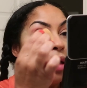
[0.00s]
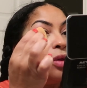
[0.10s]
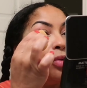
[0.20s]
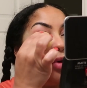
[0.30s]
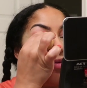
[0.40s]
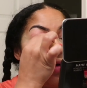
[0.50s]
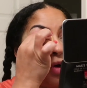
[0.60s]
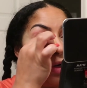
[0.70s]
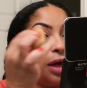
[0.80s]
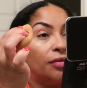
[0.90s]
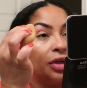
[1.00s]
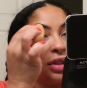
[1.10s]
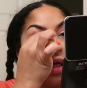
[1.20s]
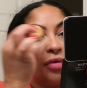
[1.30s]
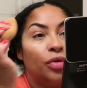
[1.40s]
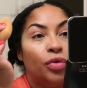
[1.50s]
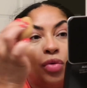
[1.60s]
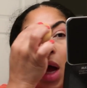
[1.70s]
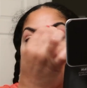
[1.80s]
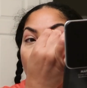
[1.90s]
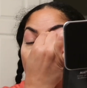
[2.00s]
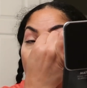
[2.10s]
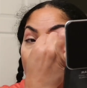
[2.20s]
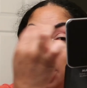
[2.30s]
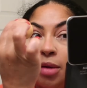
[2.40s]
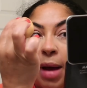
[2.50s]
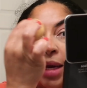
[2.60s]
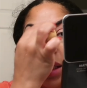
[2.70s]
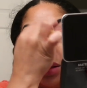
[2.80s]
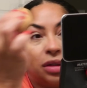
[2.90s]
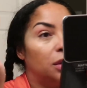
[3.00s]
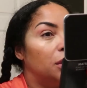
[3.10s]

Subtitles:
you, if you don't love yourself, how you gonna love anybody else?